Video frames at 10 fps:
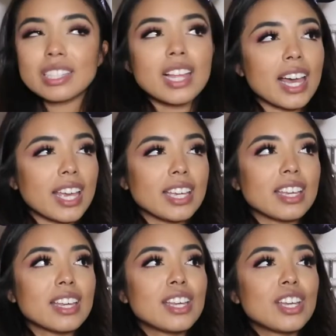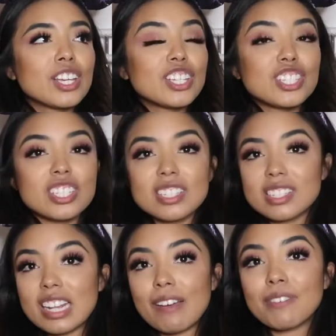like she's
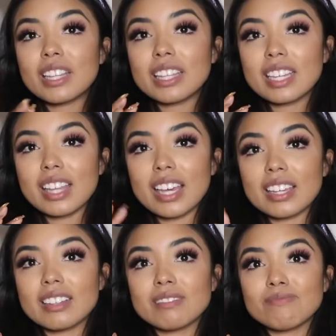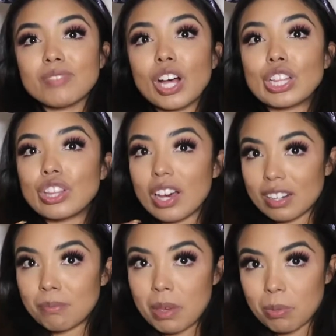definitely like a lot
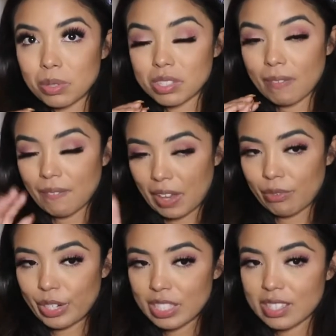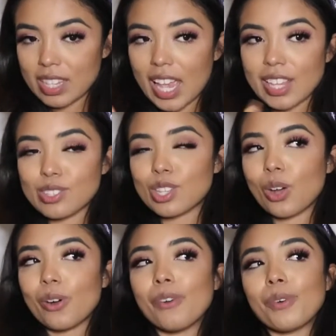of people's favorites. And
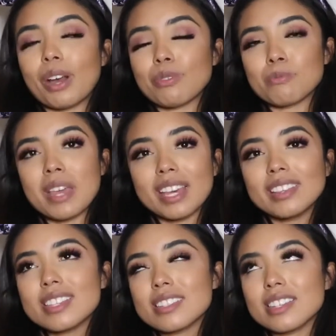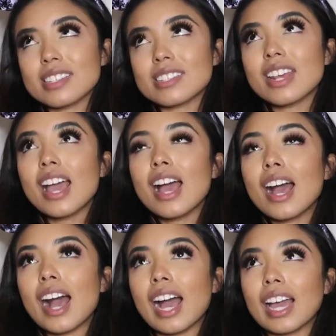so when I was making this list,
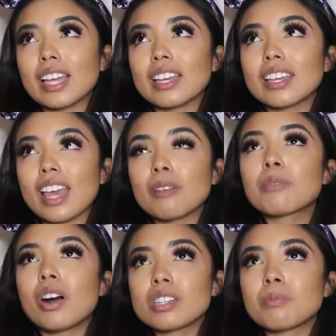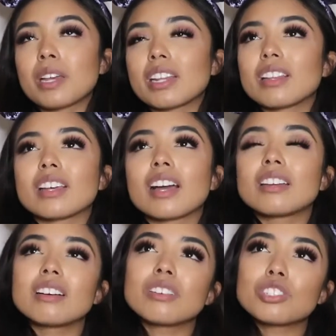I kept contemplating like,
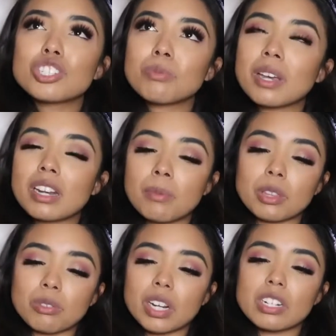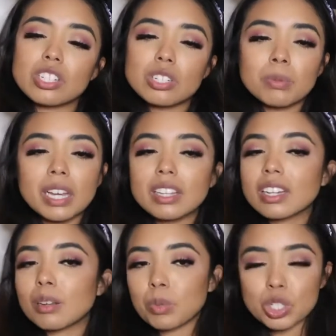no, she should be at number three. She should be at like
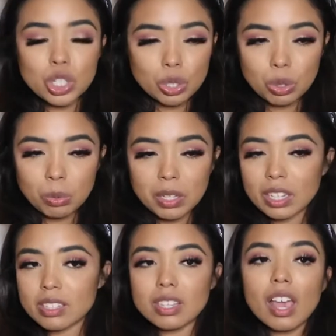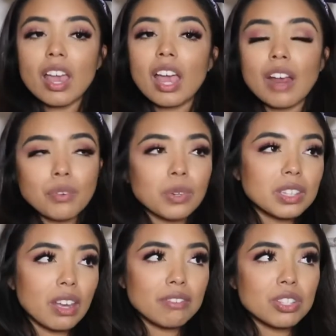number two because everyone
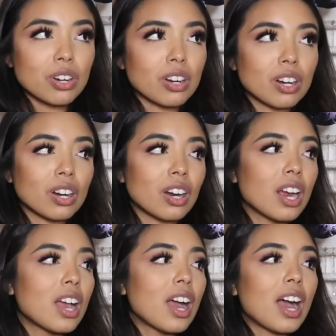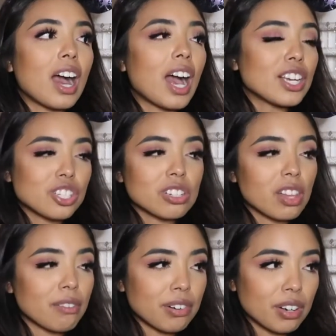loves her. I should
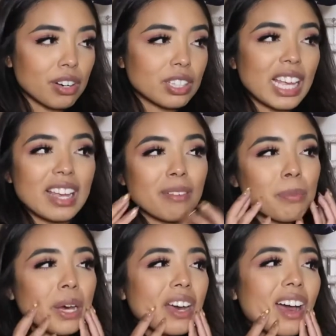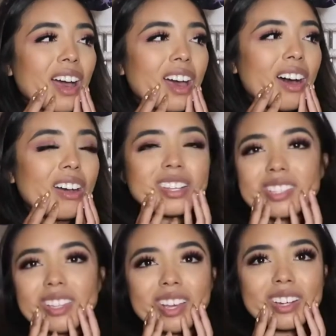love her. Like, but
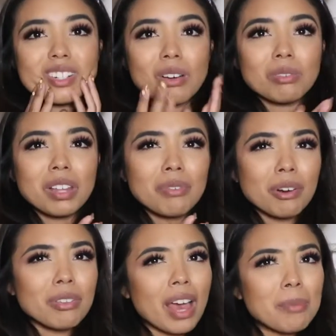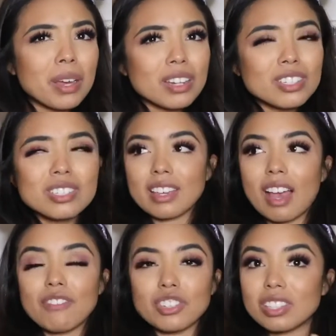honestly, like I don't love her that much. I think
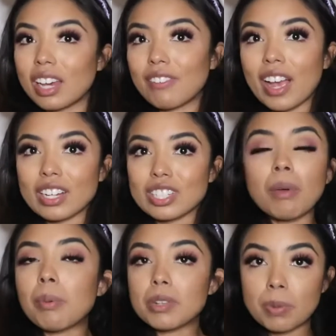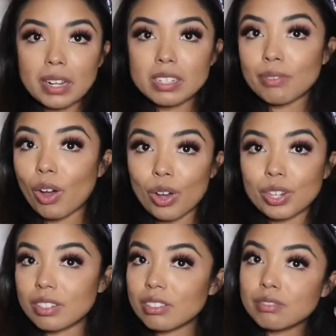after the live action, my perspective
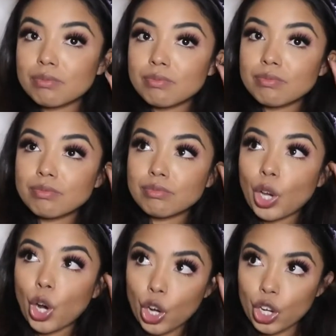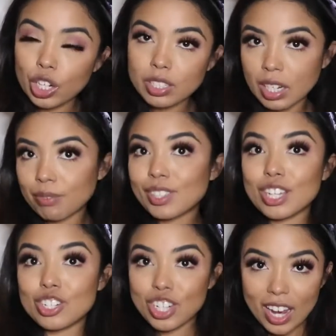on her
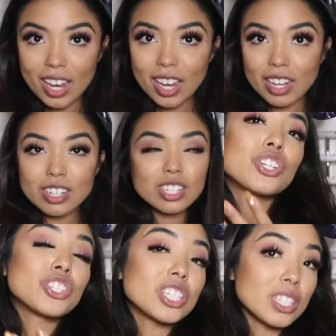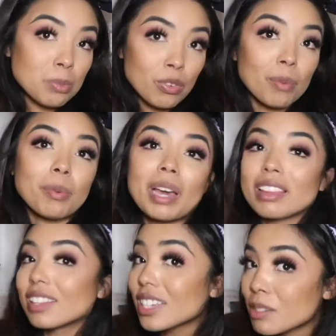definitely changed. She did move up on my
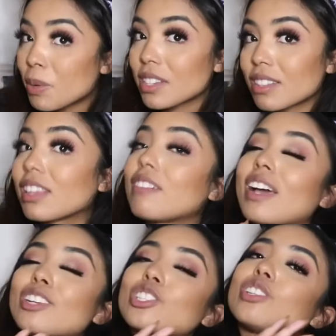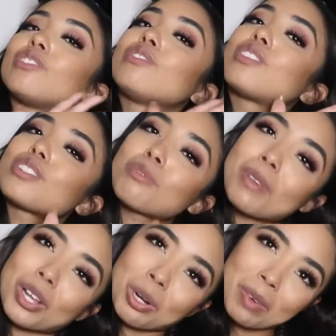list because the live action doesn't
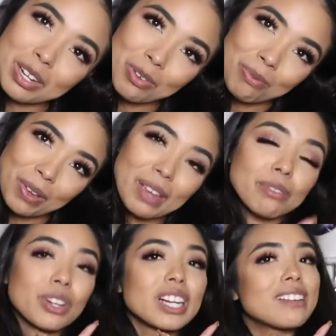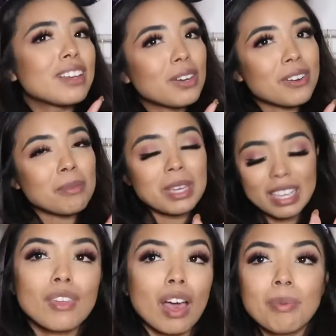make her my new favorite. You know what I
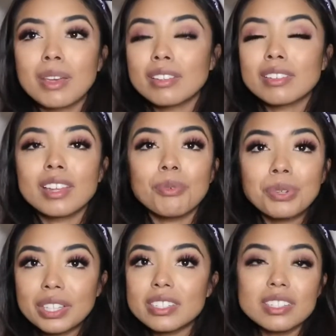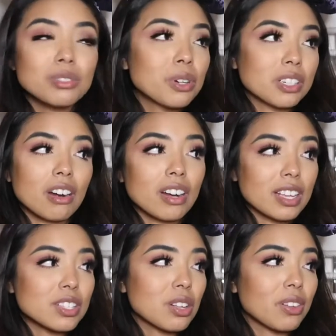mean? I mean, they really did do her
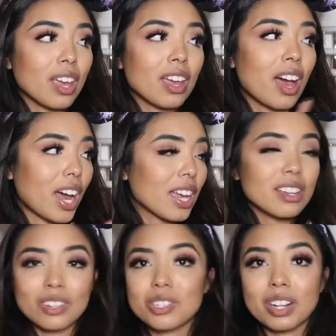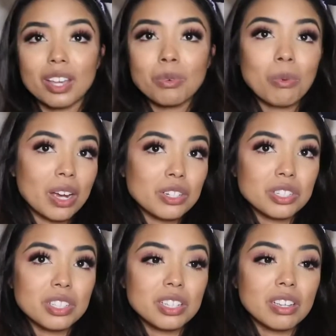dirty. So like, I understand why
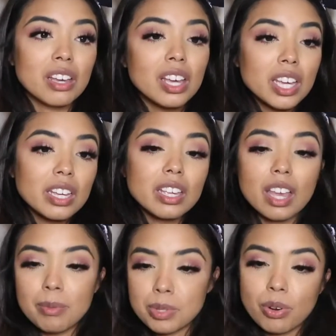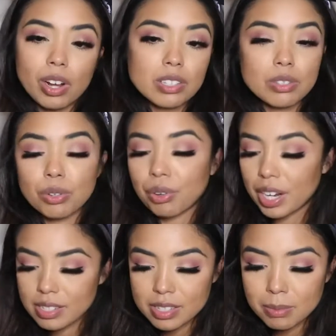she comes across a little
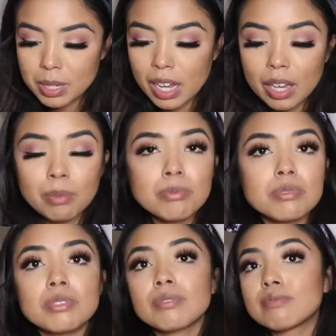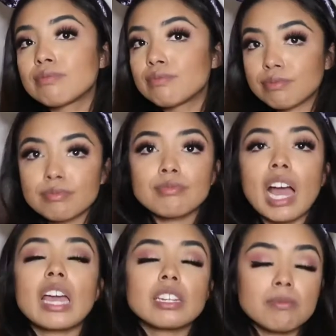crazy sometimes,
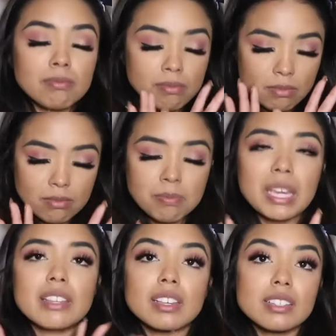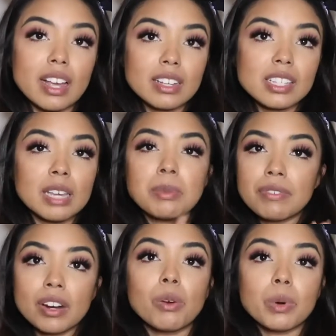I'd be the exact same, if
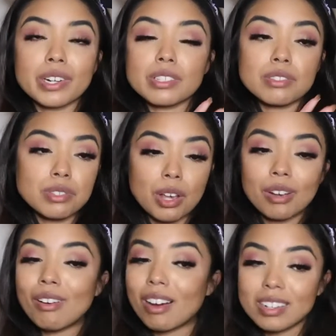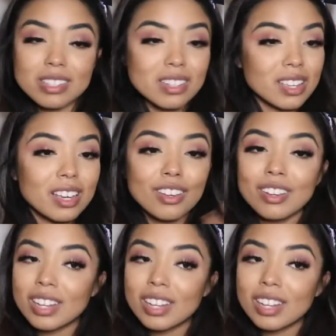not worse. So honestly,